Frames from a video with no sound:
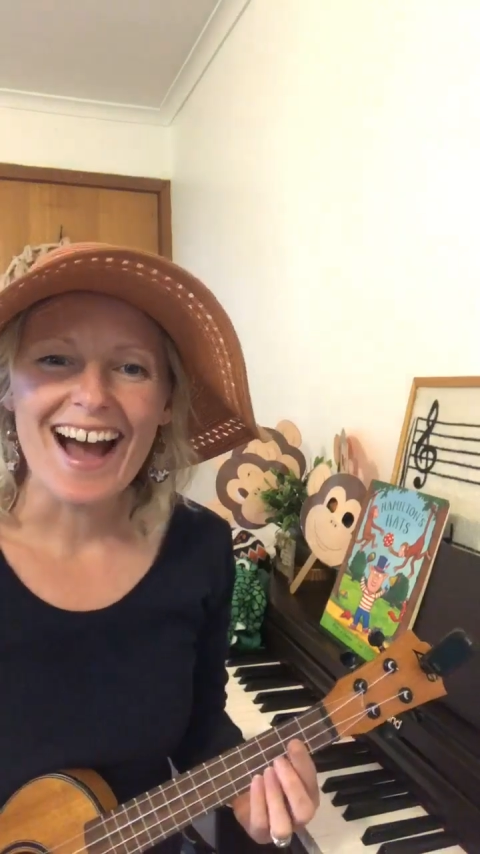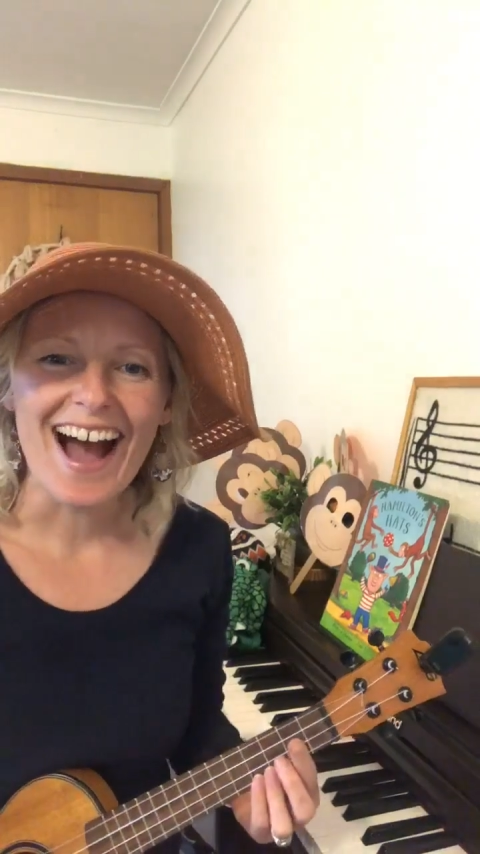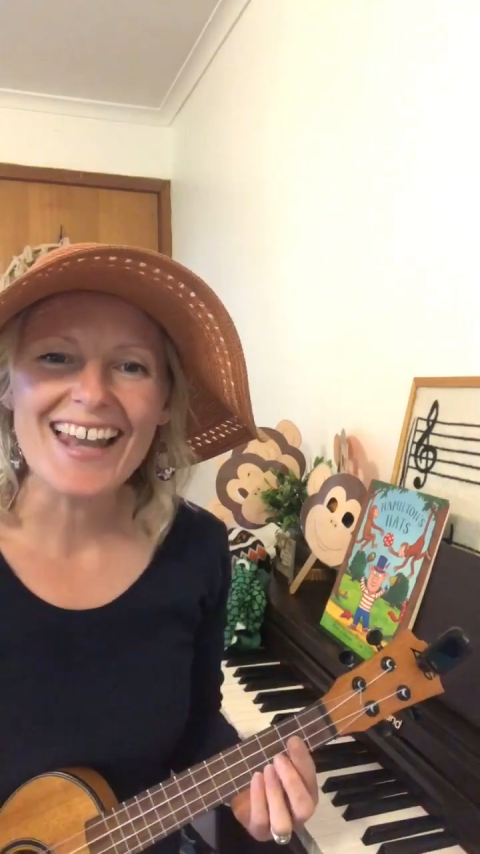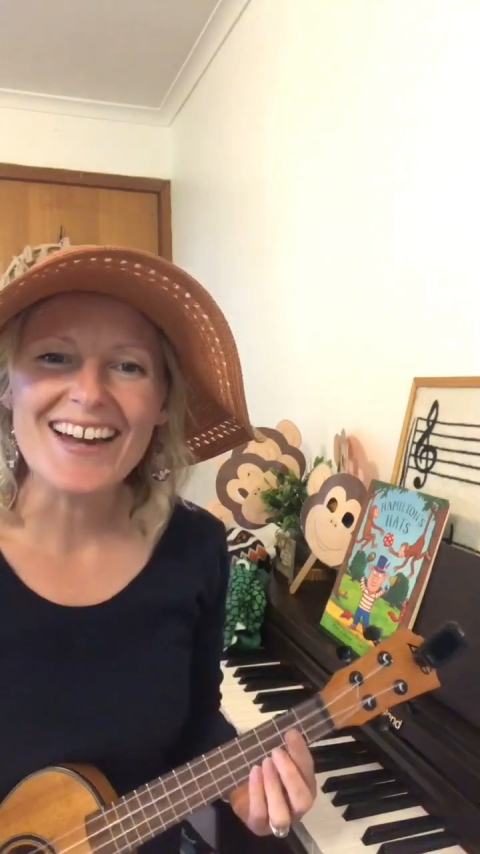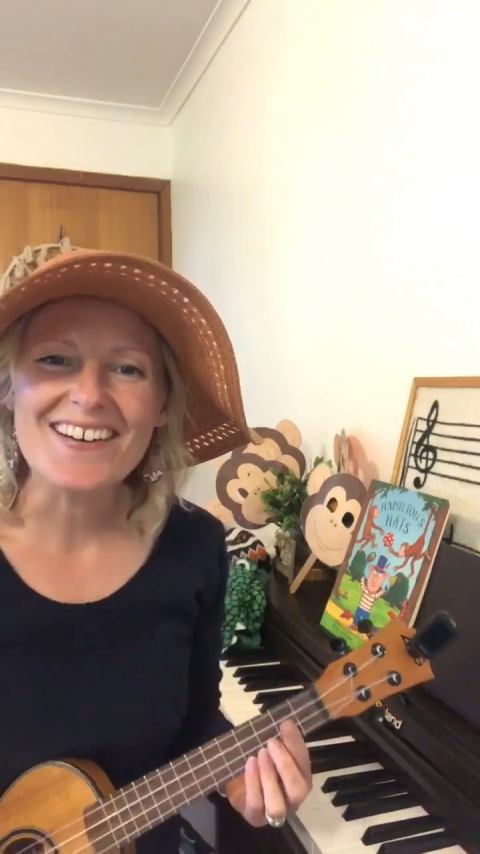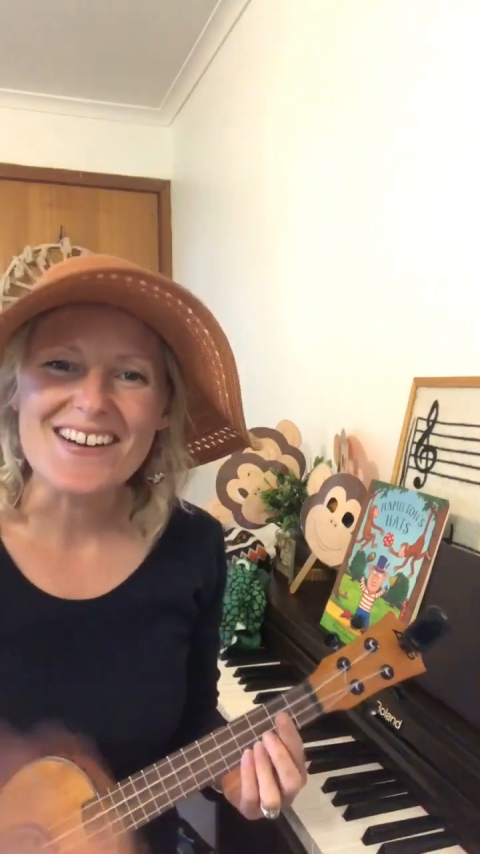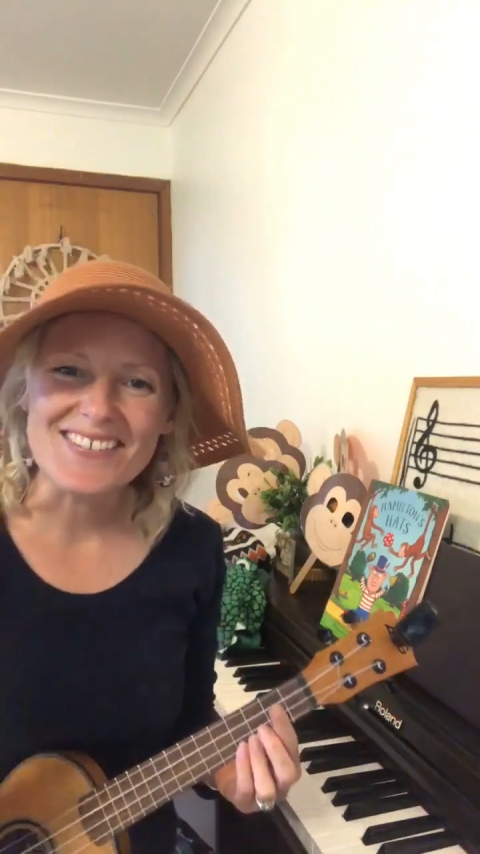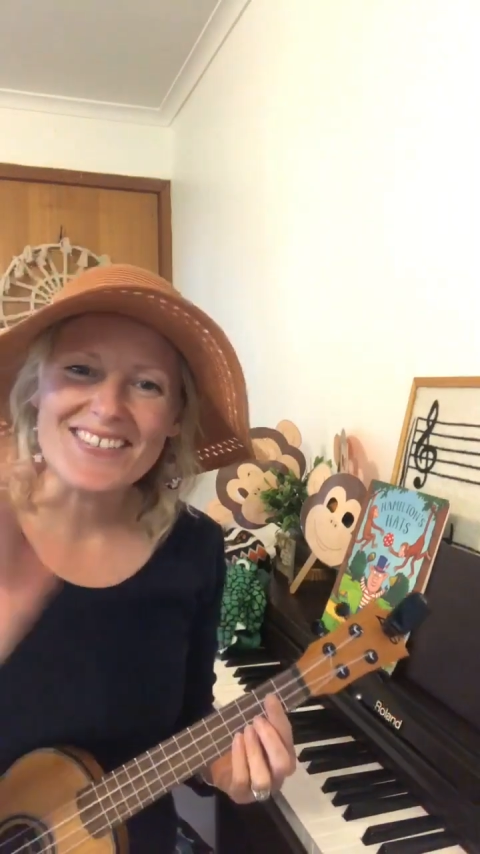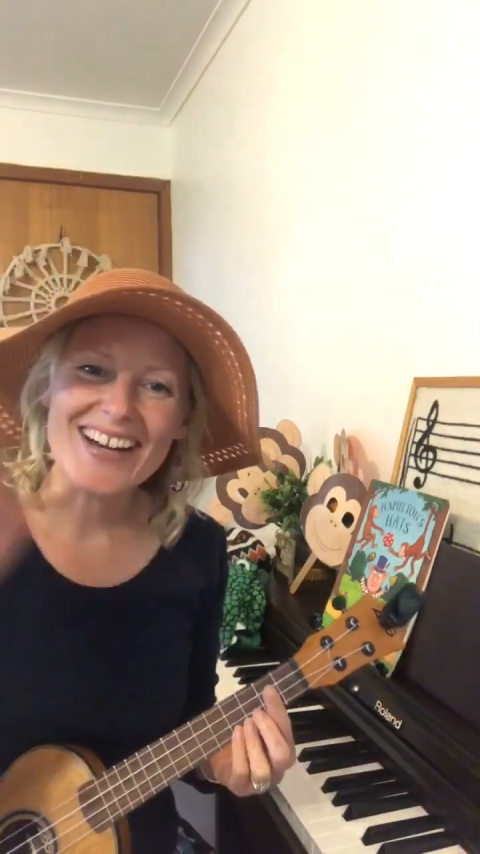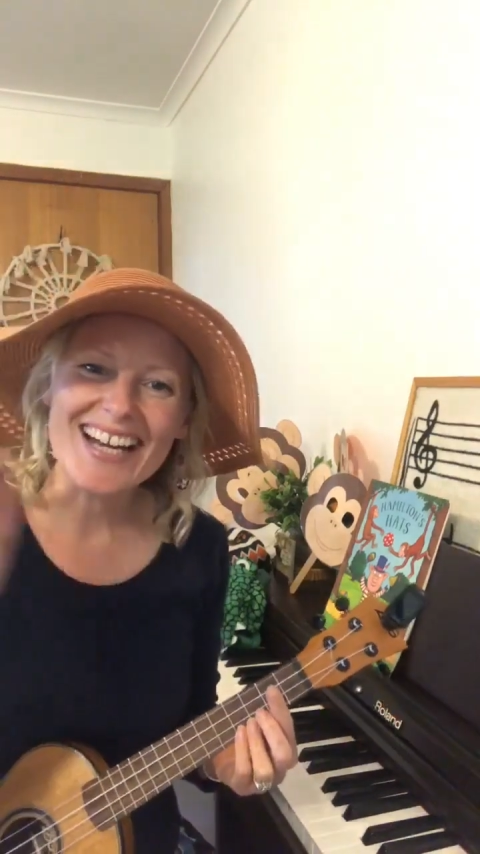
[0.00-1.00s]
Hello
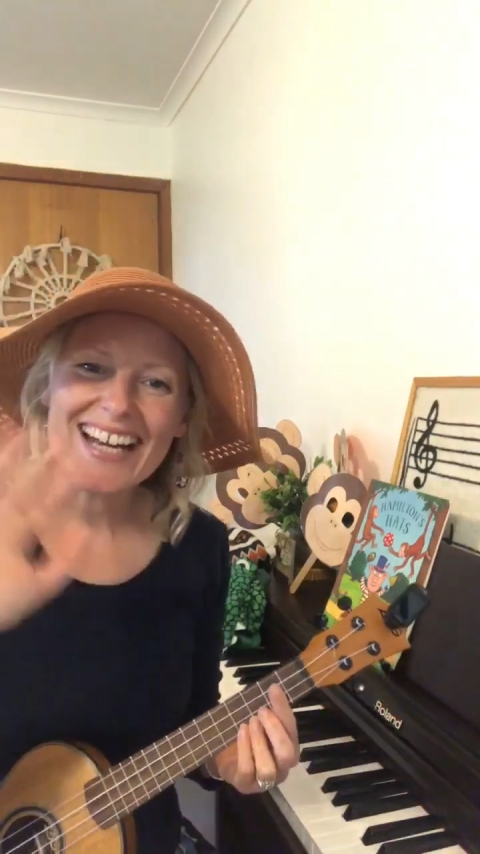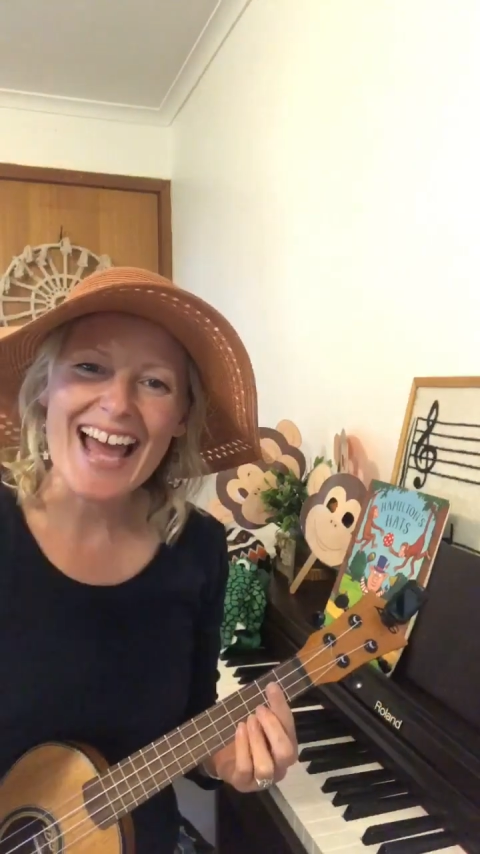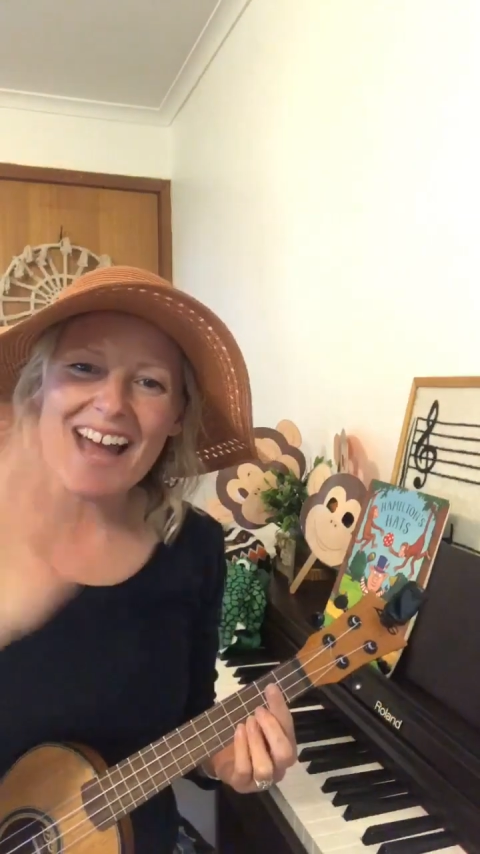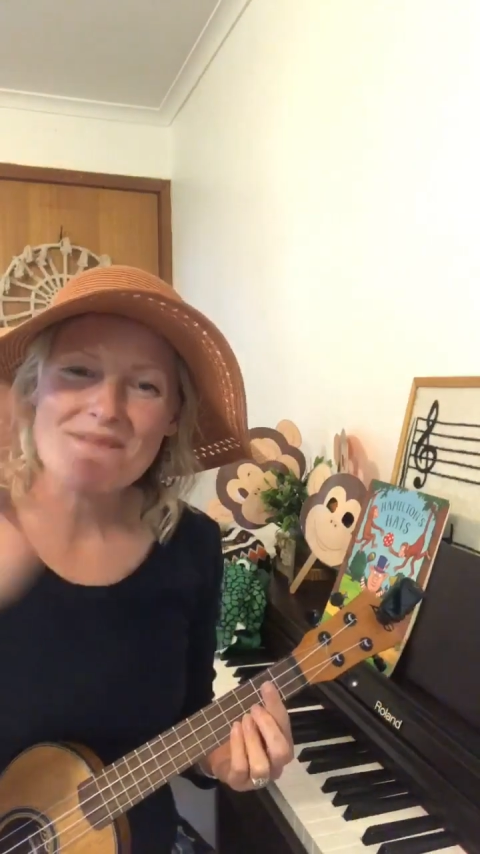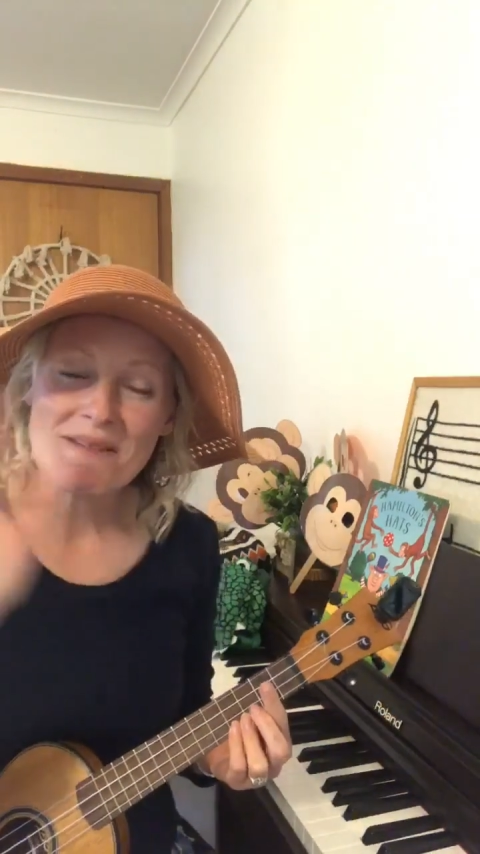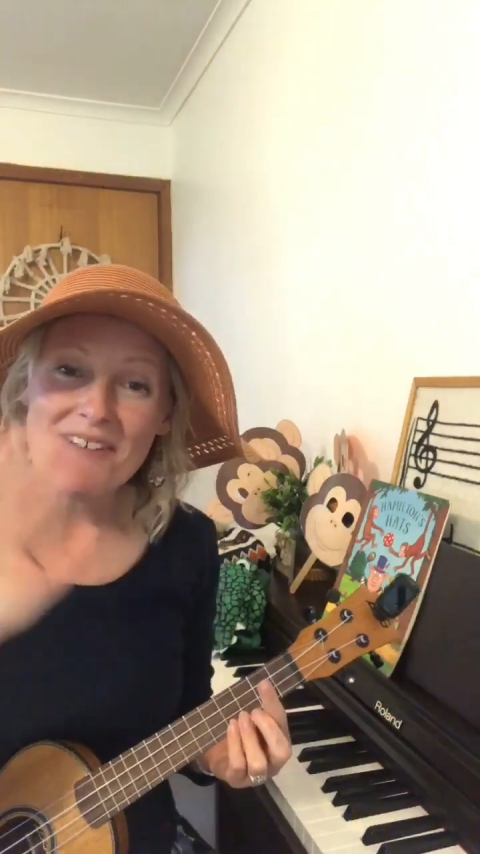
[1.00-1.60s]
everyone, happy